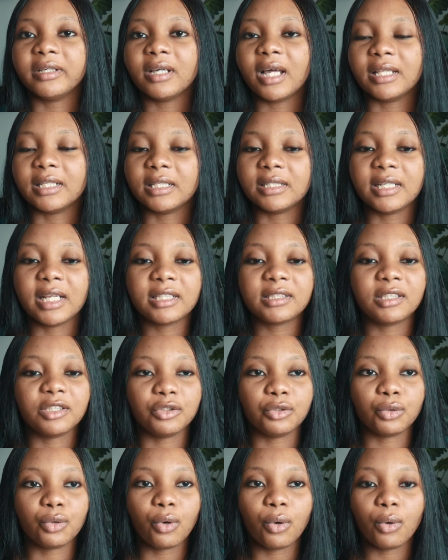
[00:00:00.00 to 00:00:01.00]
And the next thing
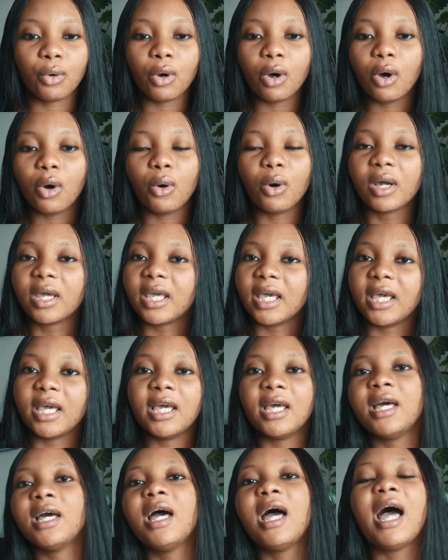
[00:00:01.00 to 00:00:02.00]
you go,
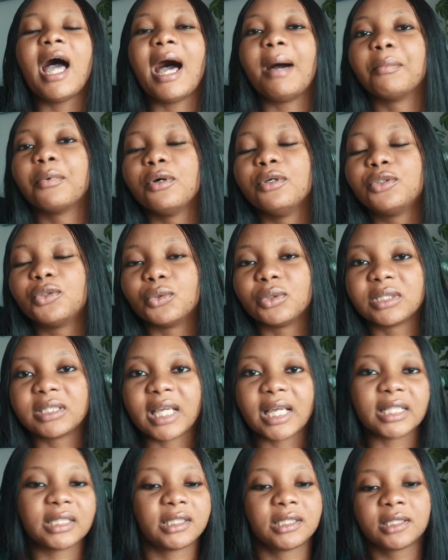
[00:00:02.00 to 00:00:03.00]
okay, I'm going to
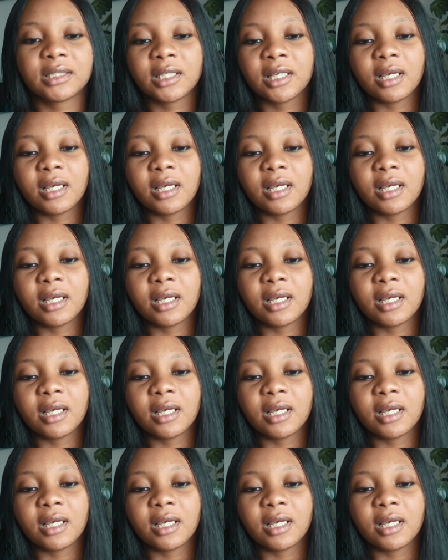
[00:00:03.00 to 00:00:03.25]
start